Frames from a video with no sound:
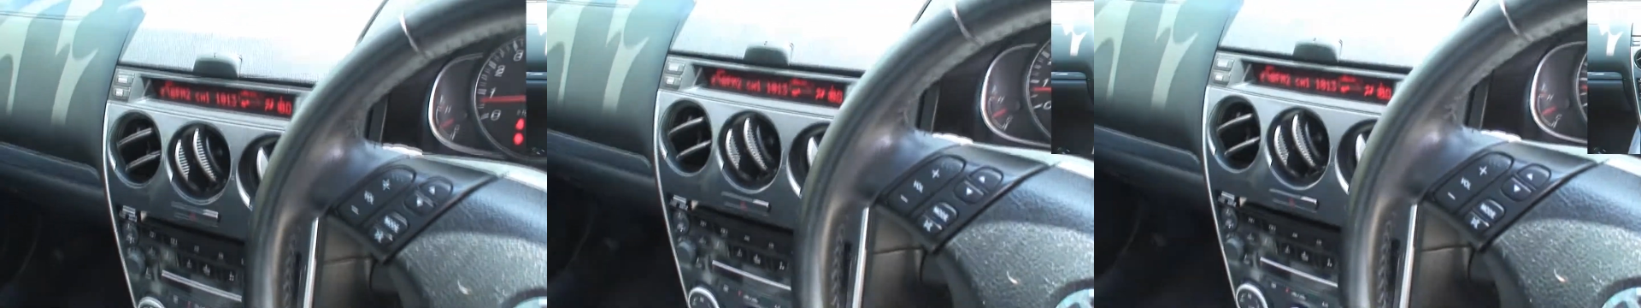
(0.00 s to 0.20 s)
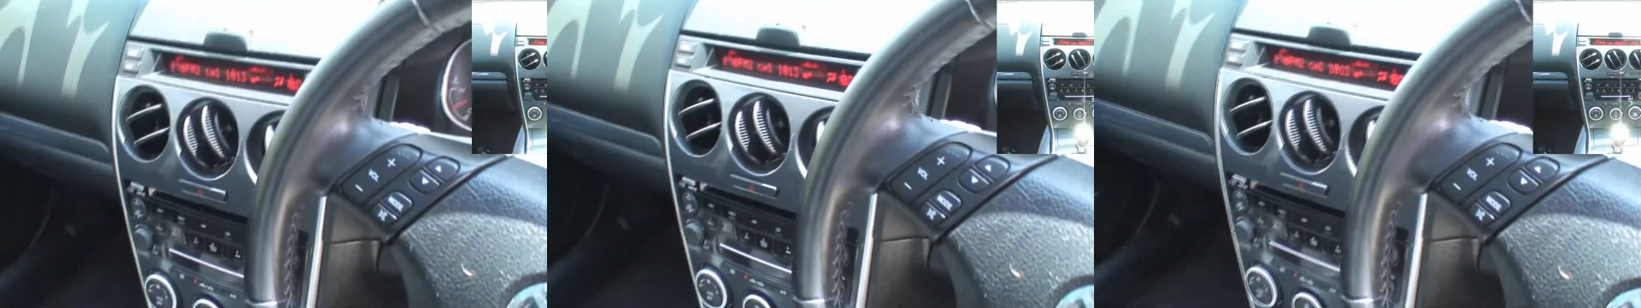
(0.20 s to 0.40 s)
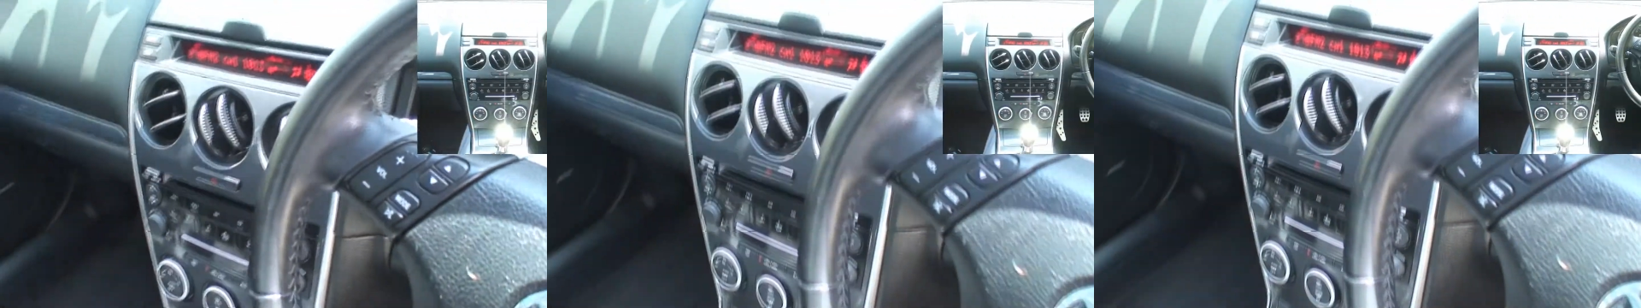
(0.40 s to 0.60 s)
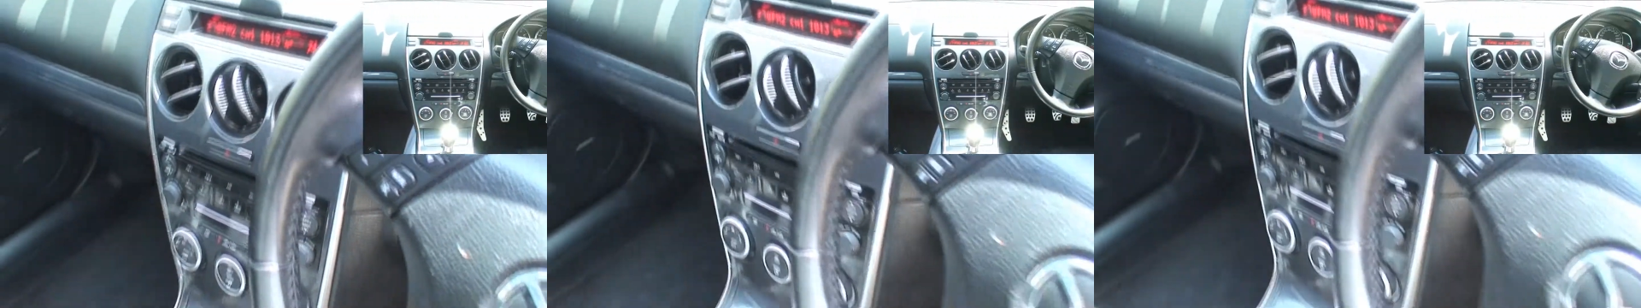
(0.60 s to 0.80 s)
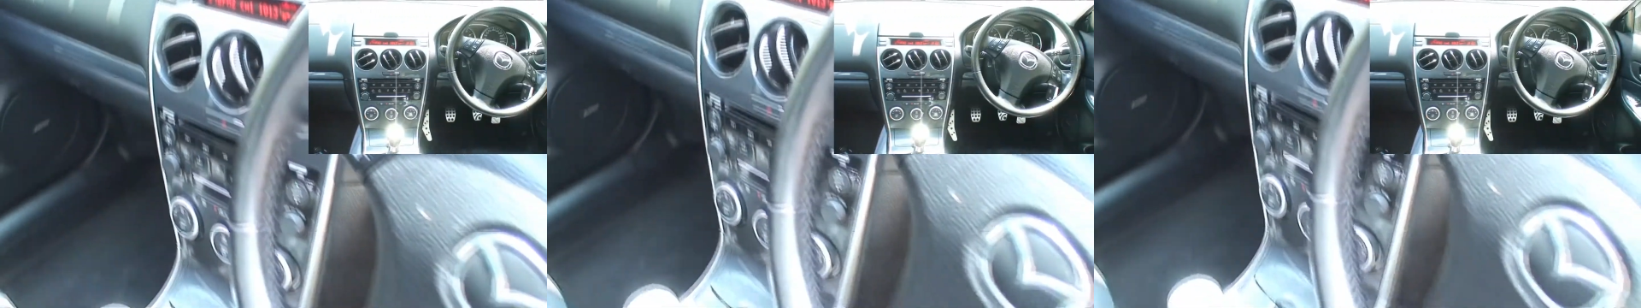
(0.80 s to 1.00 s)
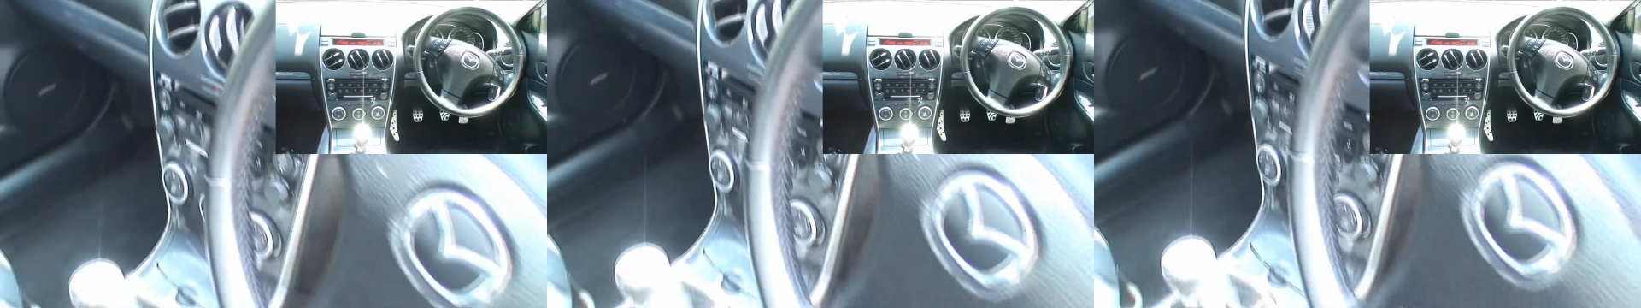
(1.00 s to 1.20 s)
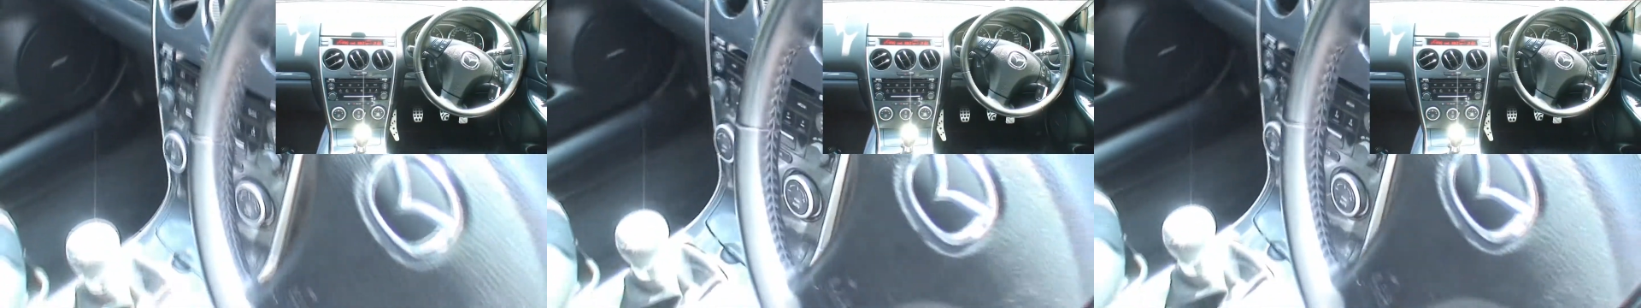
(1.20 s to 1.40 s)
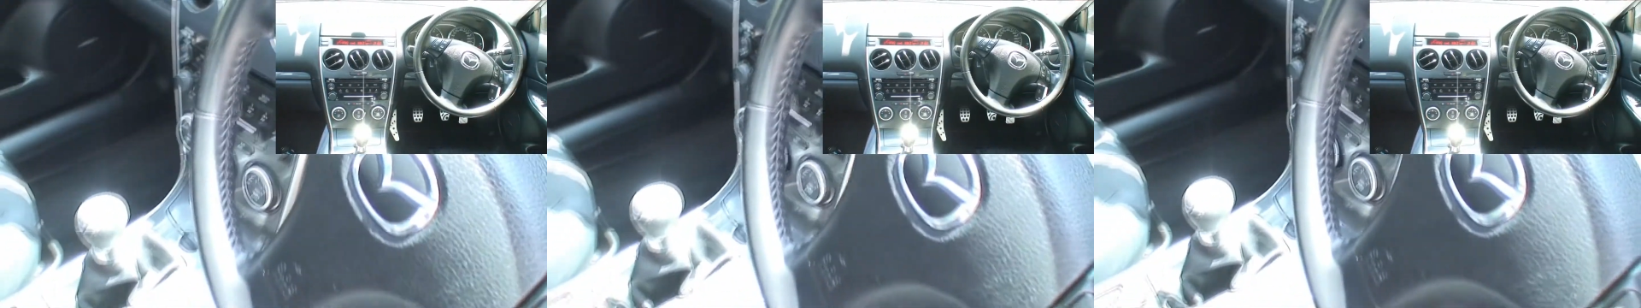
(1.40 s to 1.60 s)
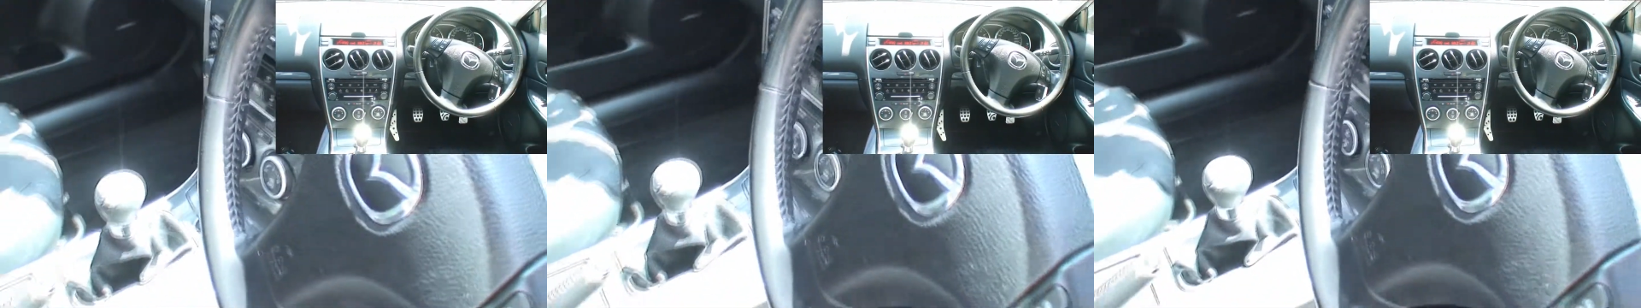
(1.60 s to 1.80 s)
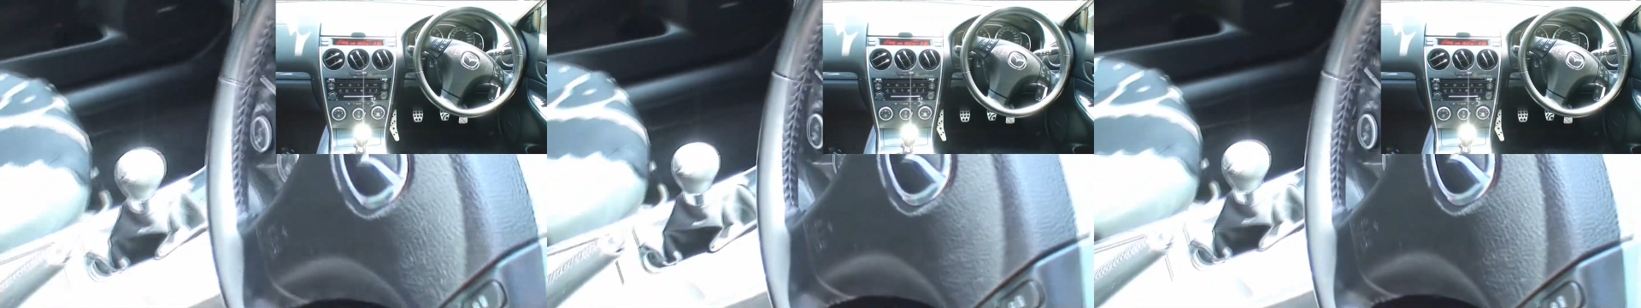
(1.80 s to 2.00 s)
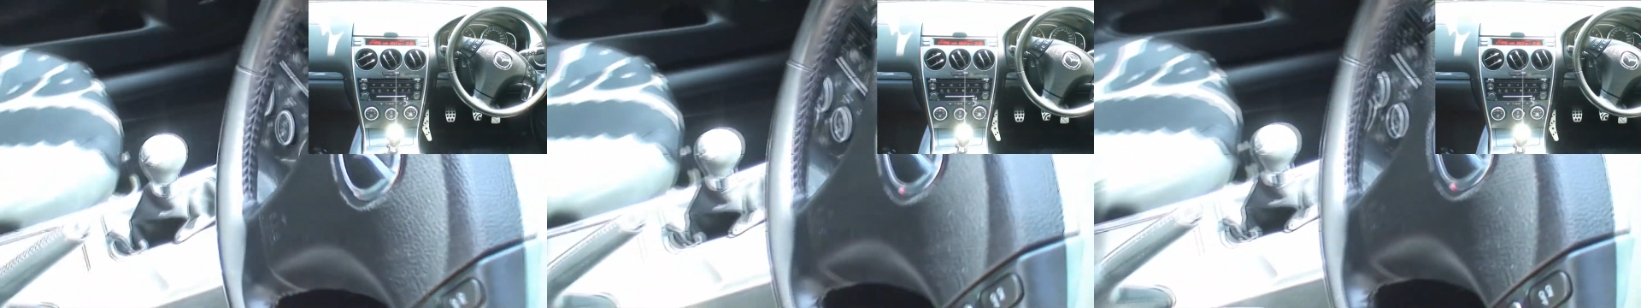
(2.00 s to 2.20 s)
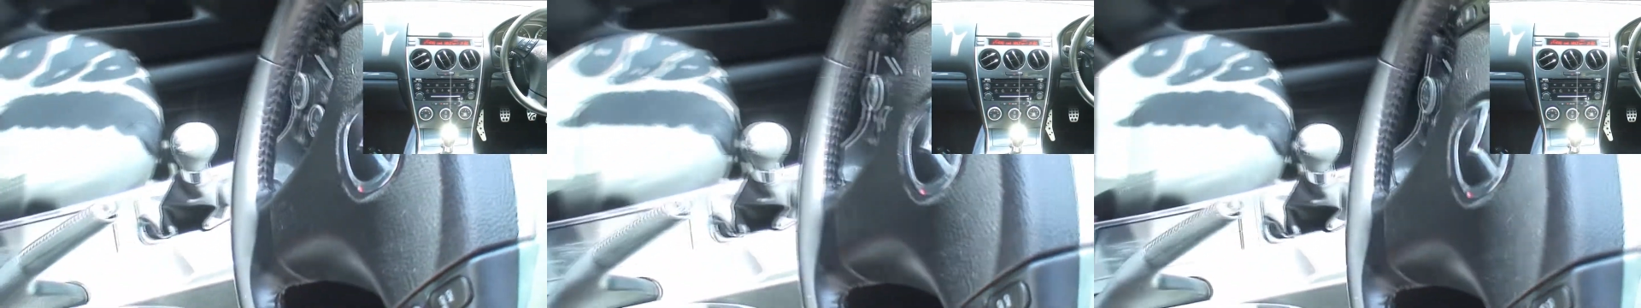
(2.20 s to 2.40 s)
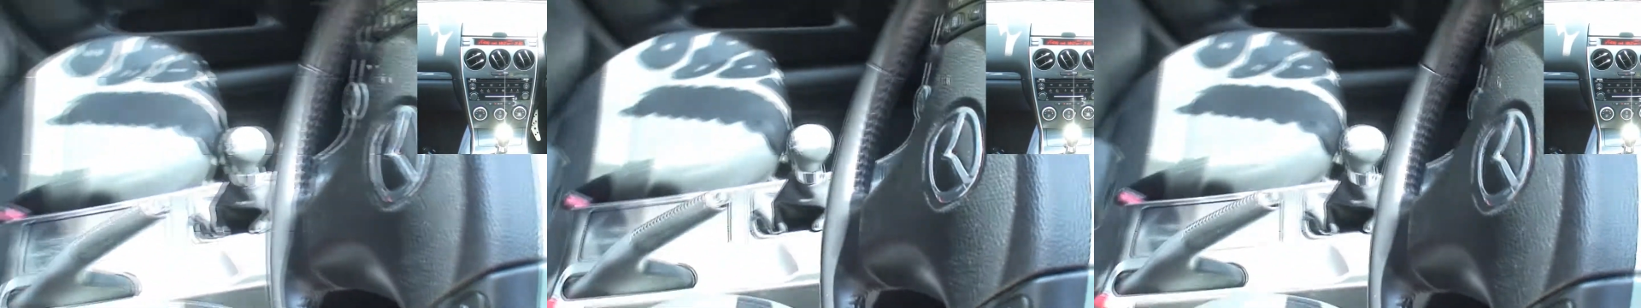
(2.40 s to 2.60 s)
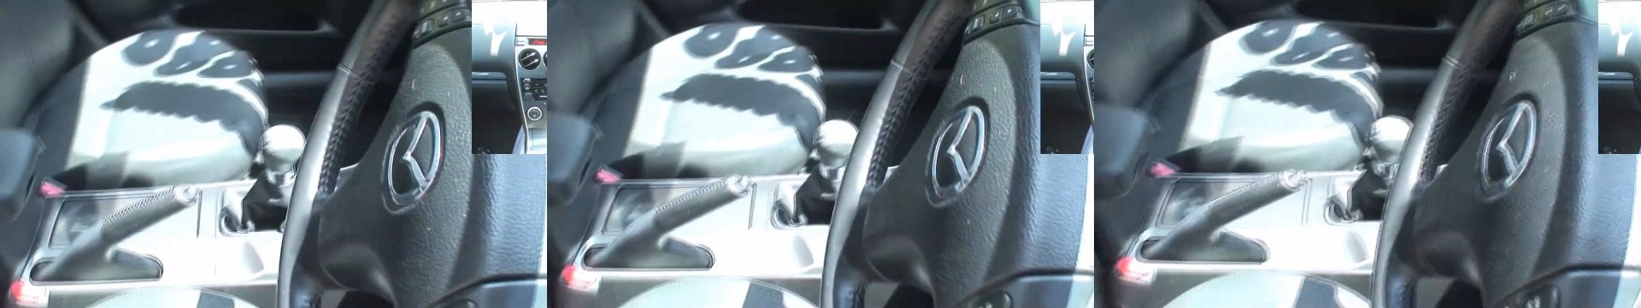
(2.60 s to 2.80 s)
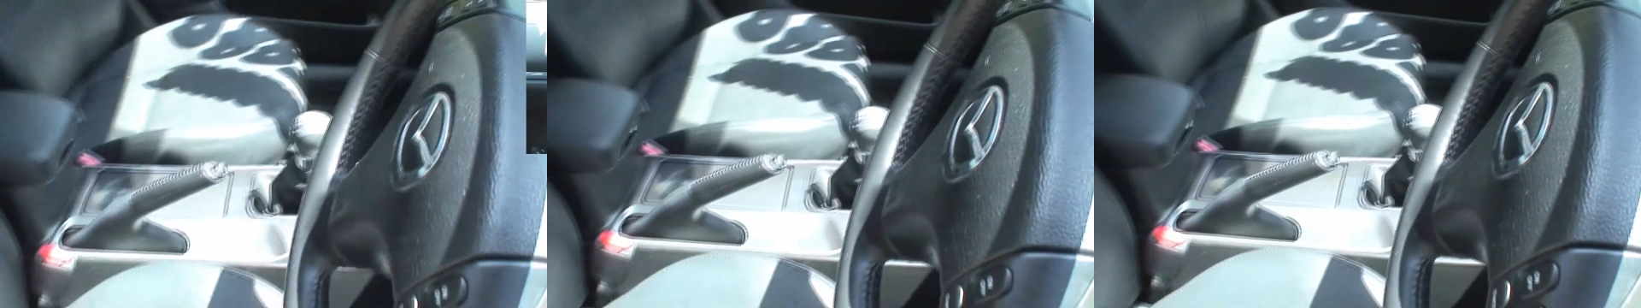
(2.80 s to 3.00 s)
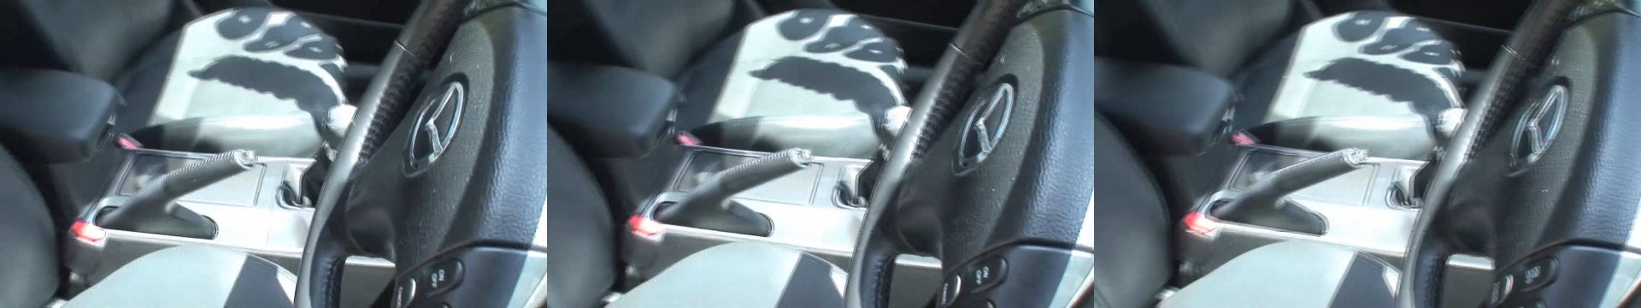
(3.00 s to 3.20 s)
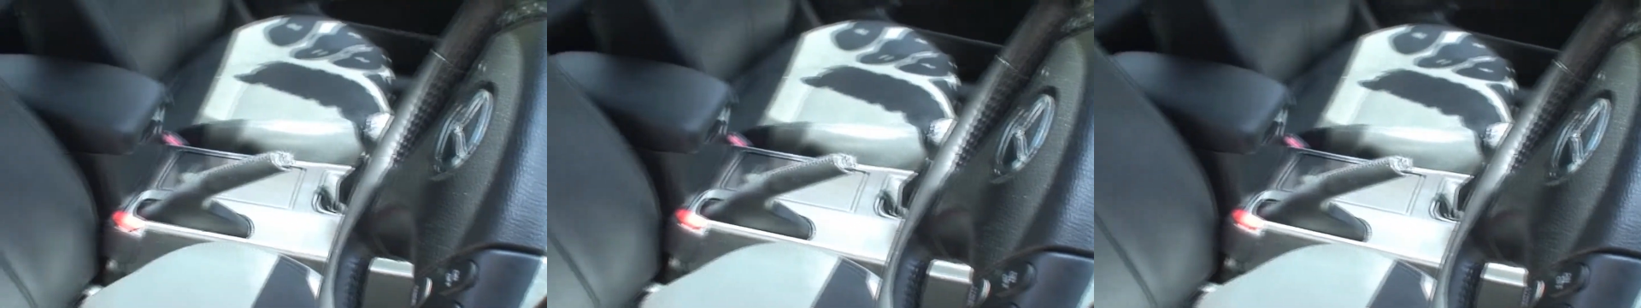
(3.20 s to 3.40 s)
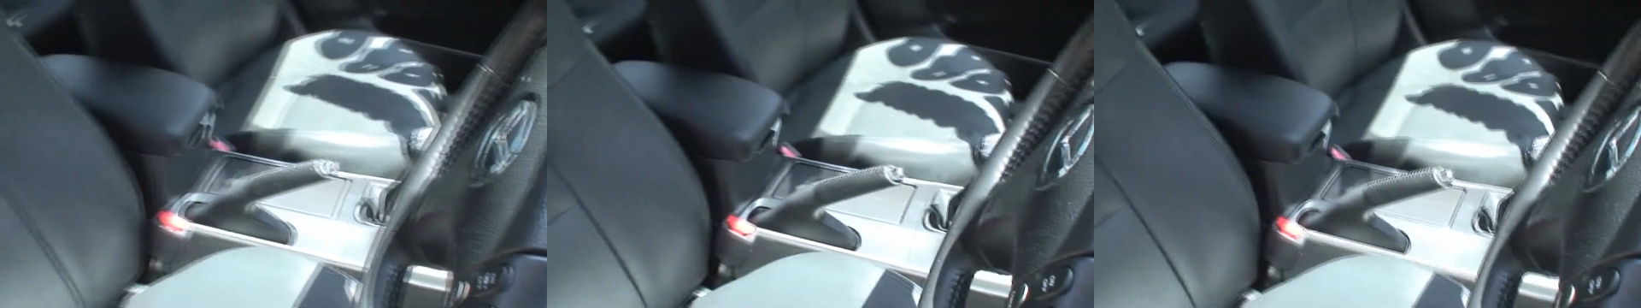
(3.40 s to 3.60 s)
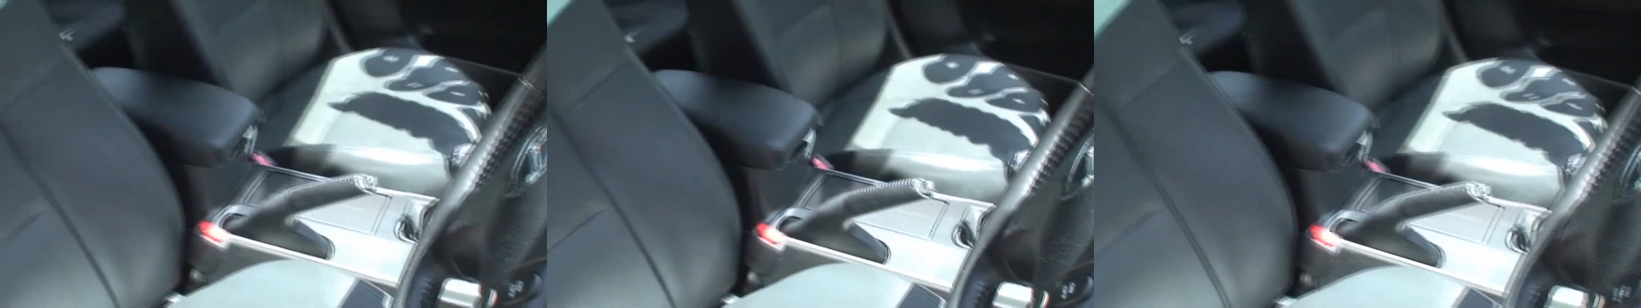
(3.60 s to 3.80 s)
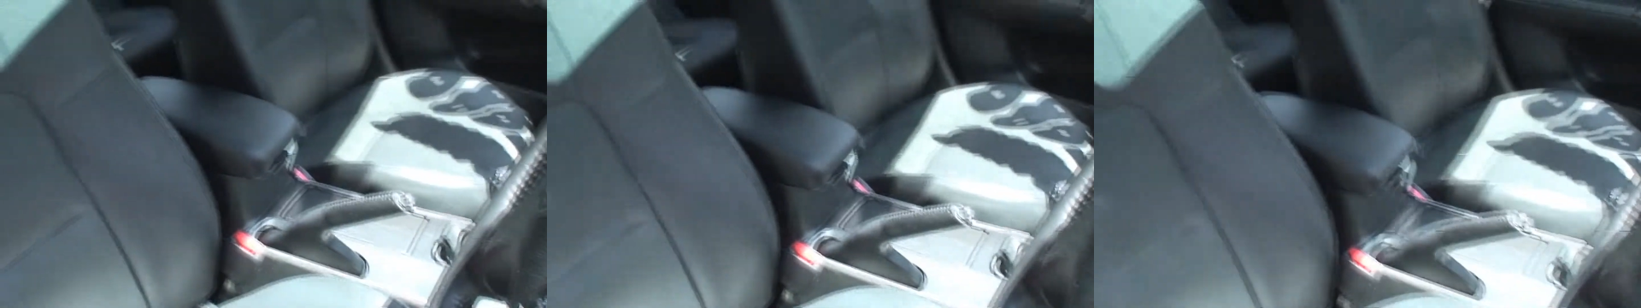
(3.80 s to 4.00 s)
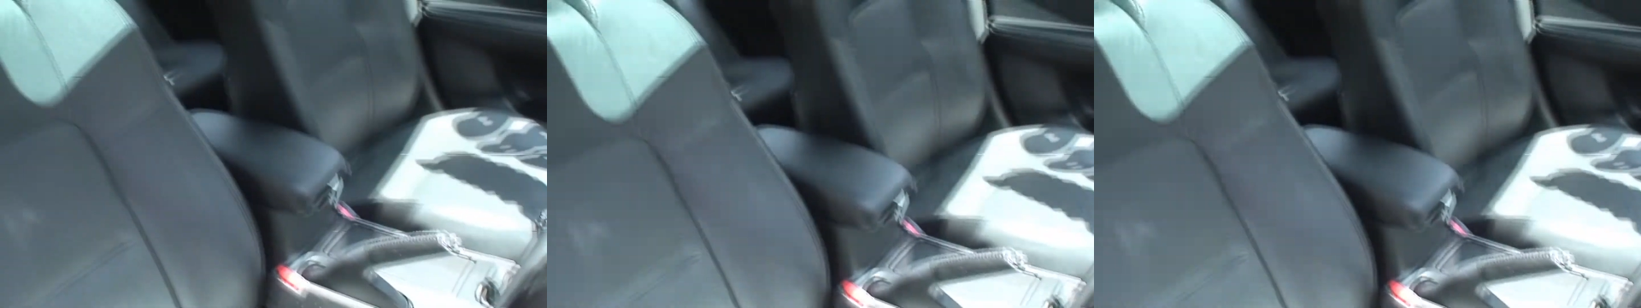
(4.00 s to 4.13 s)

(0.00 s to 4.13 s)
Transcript: Nobody's mouth can be seen.